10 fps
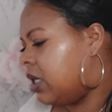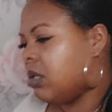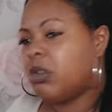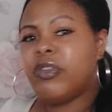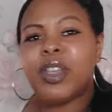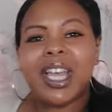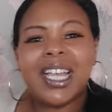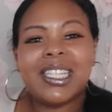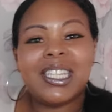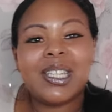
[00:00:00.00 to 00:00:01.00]
Some of you
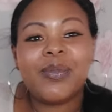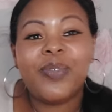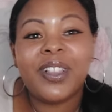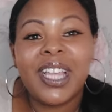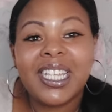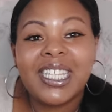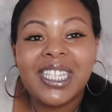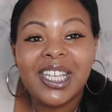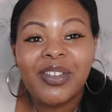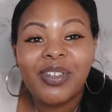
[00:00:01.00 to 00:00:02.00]
guys, it's something that's
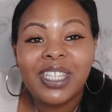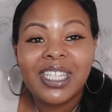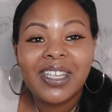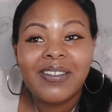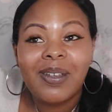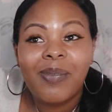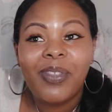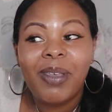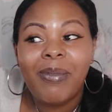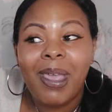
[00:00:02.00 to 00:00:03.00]
secretive.
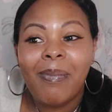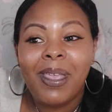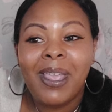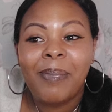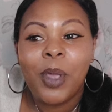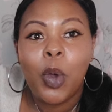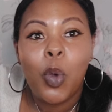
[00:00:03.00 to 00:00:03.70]
Something maybe a bit.